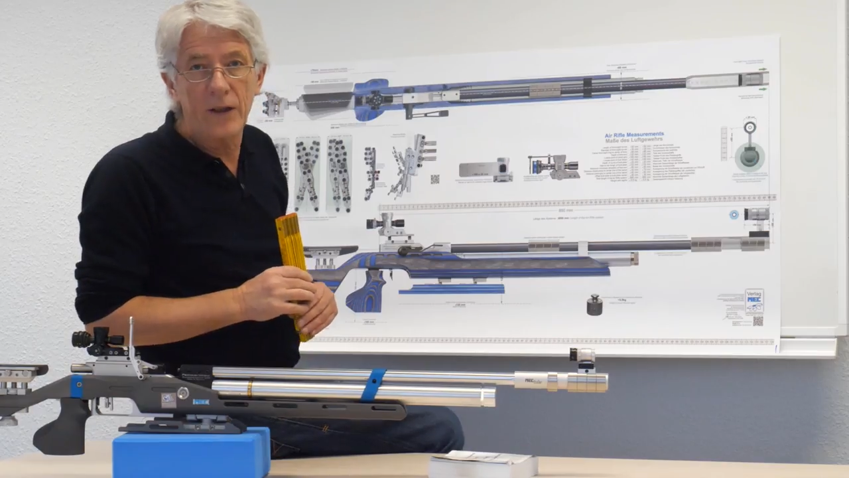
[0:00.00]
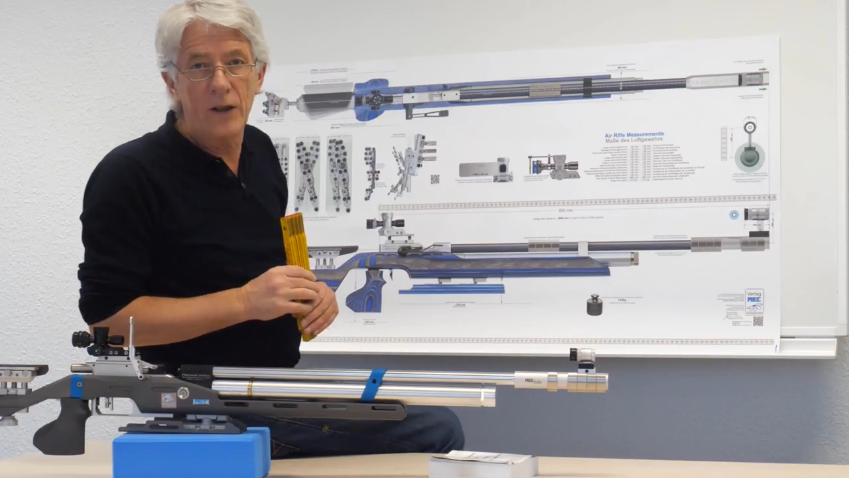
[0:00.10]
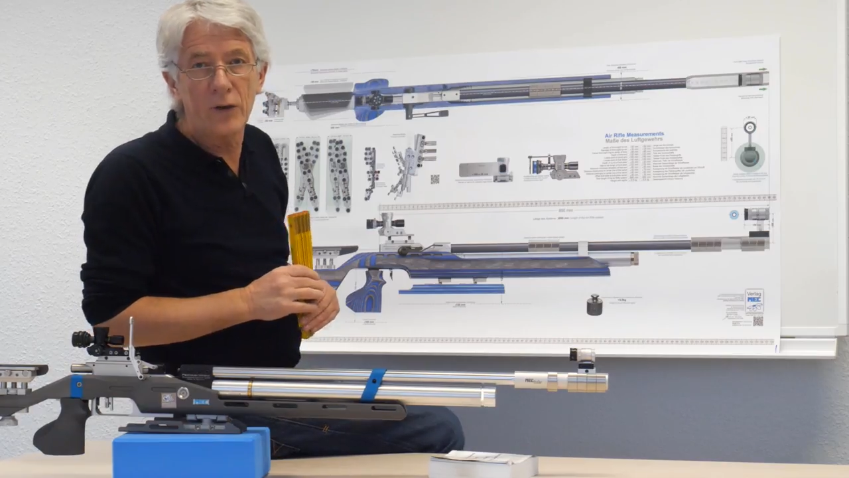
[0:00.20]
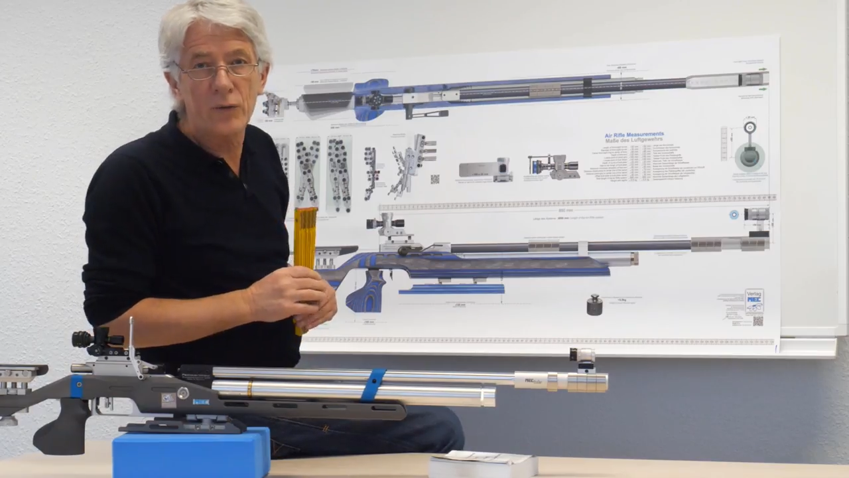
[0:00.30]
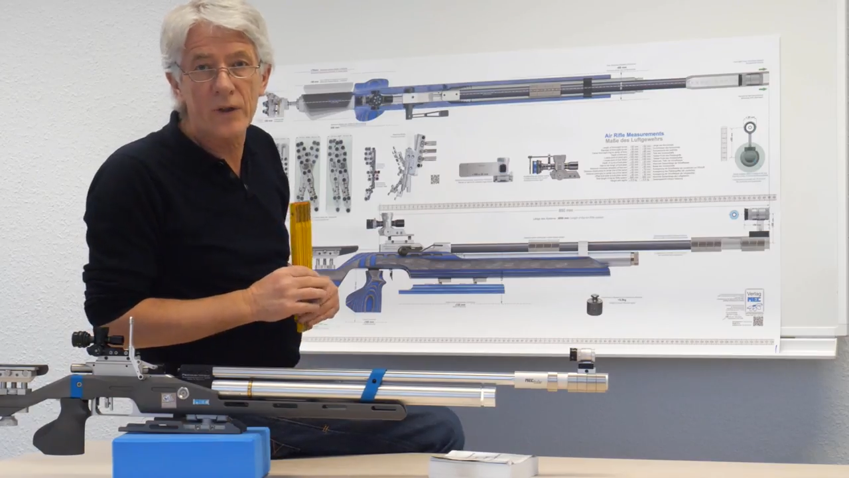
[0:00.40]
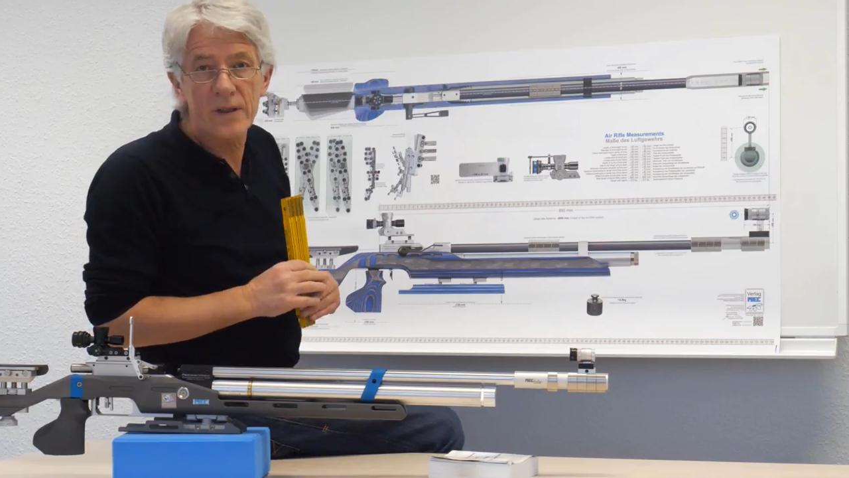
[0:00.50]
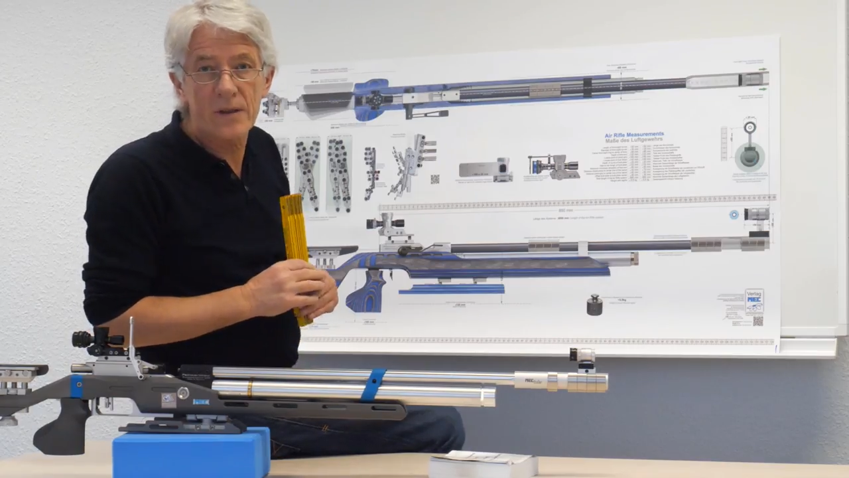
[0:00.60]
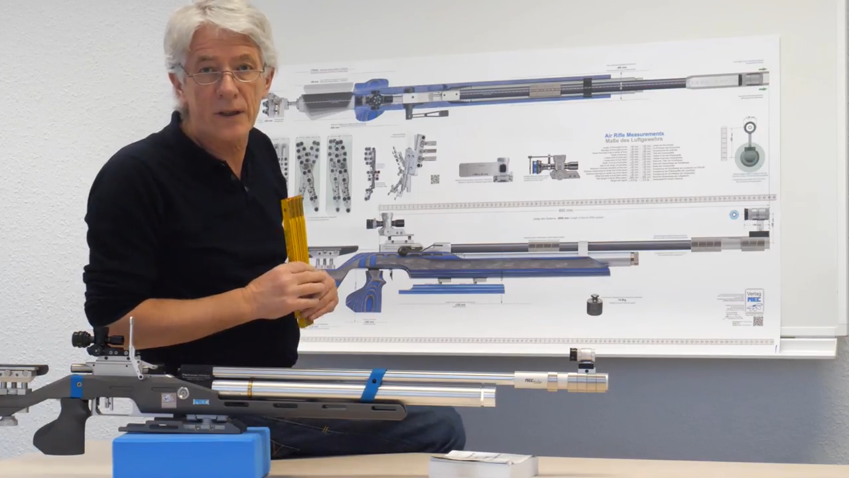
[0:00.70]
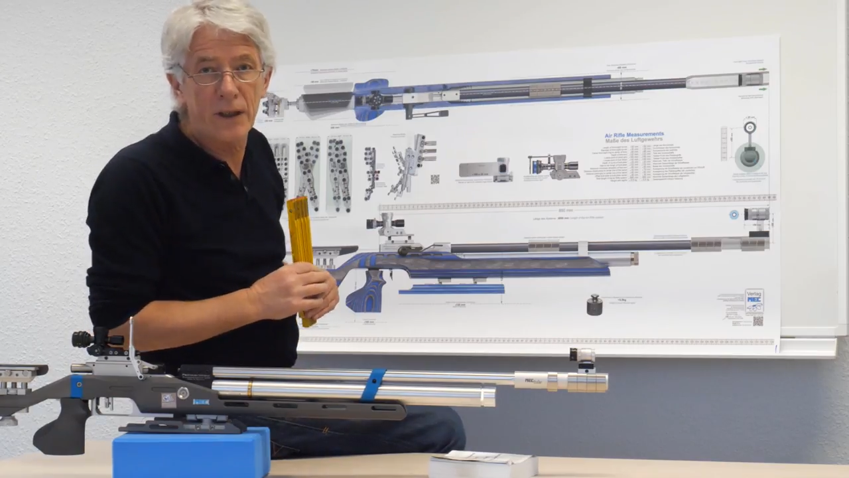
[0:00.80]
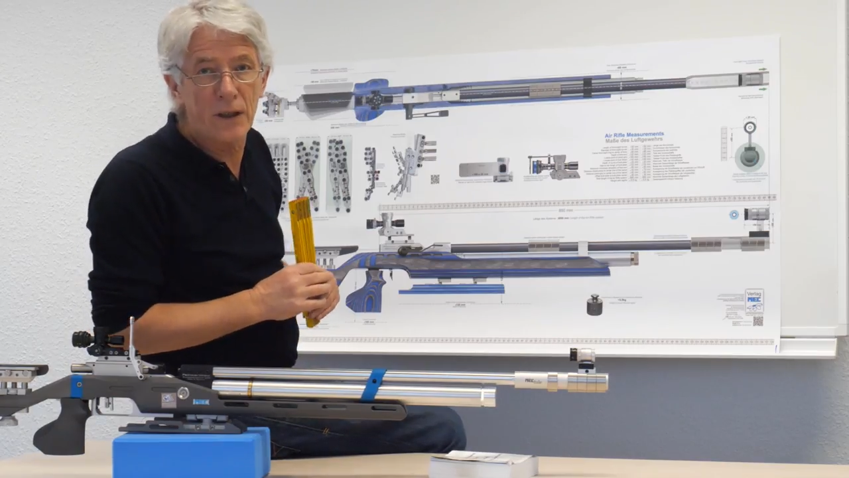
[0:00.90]

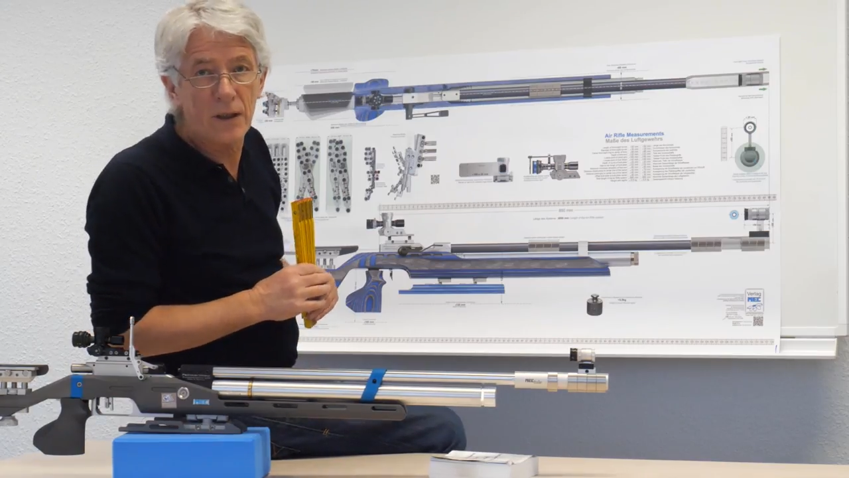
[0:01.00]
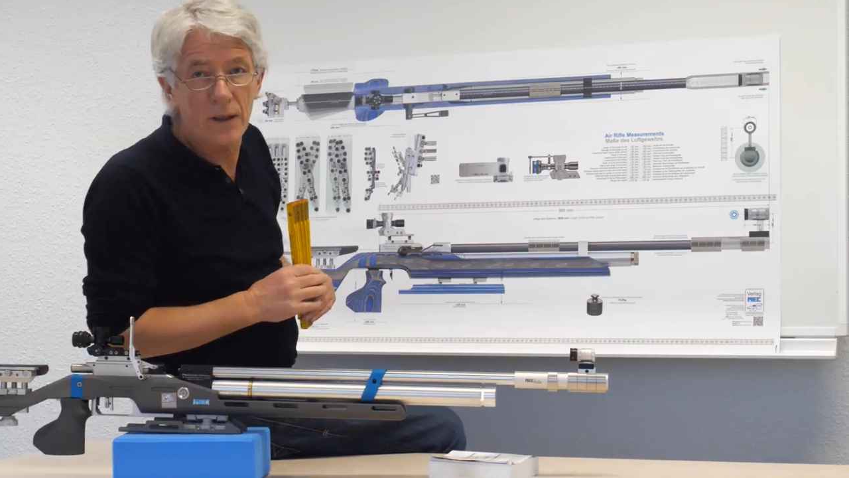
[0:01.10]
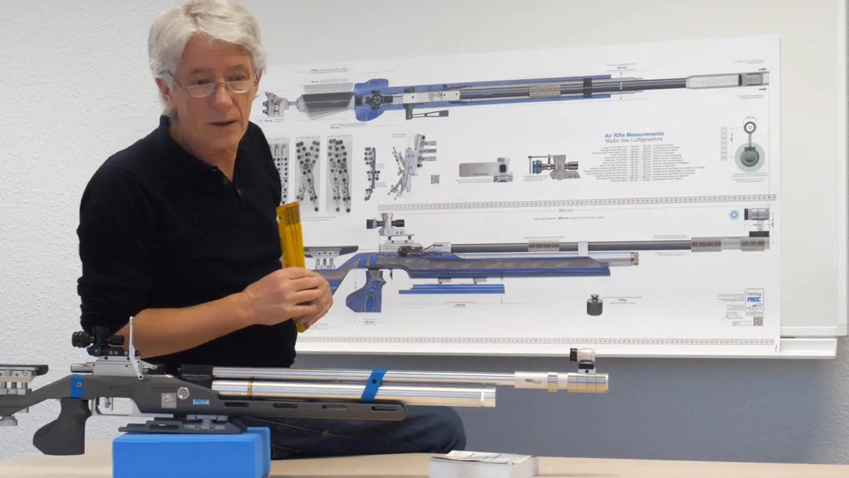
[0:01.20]
interesting